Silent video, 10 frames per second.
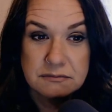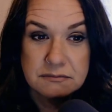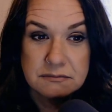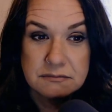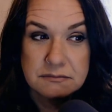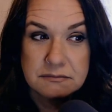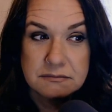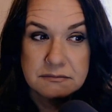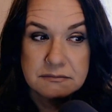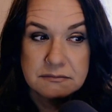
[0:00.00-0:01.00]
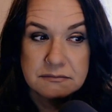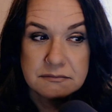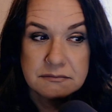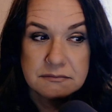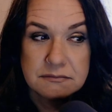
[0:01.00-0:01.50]

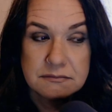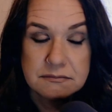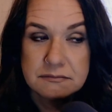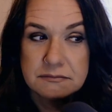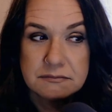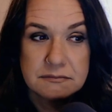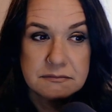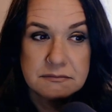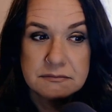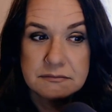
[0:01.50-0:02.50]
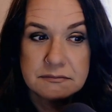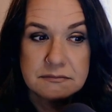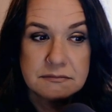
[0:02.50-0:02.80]
Nobody speaks.